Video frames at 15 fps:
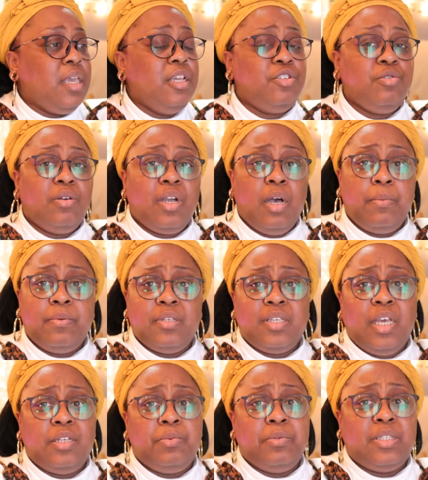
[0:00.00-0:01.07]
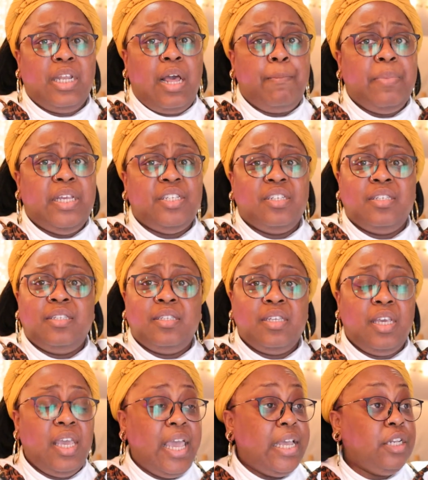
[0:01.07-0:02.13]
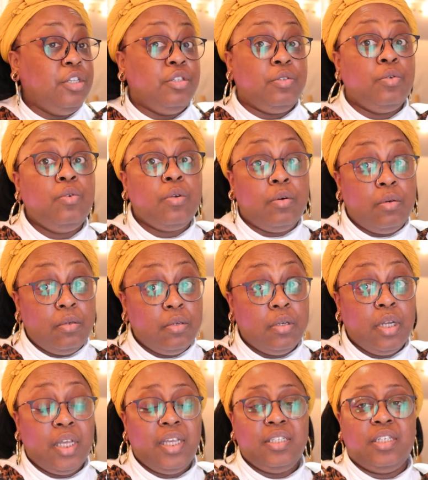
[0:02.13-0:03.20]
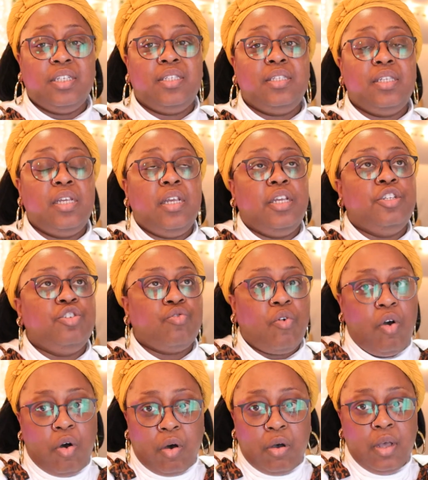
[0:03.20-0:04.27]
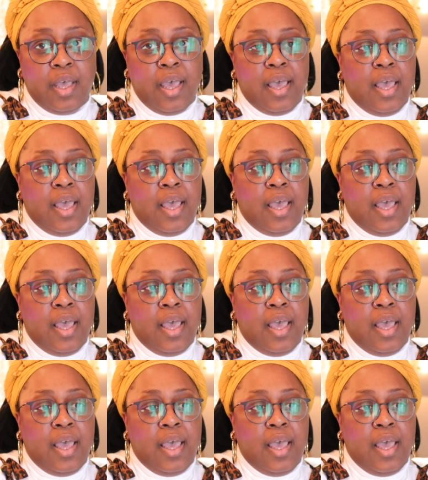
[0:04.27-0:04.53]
Get you a couple of sketchbooks, and I mean just sit and doodle. Just sit and draw.